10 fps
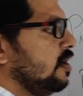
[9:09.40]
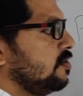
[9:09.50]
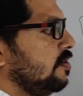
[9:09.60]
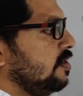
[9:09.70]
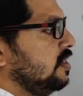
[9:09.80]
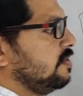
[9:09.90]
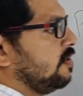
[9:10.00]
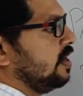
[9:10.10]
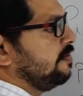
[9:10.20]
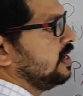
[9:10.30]
So this
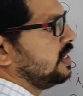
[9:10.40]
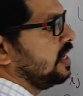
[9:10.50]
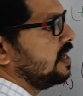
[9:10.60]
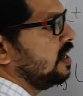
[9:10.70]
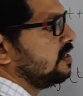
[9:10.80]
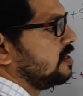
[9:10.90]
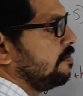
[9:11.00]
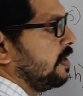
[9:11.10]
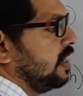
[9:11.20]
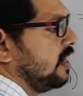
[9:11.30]
one we taking
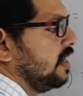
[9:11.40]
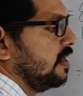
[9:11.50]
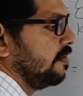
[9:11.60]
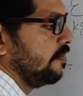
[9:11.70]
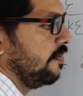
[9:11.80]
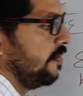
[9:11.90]
separately.